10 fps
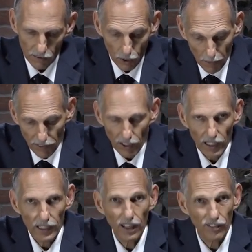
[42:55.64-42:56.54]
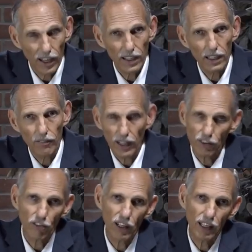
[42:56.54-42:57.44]
so basically the executive,
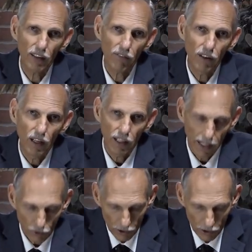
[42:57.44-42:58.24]
legislative, and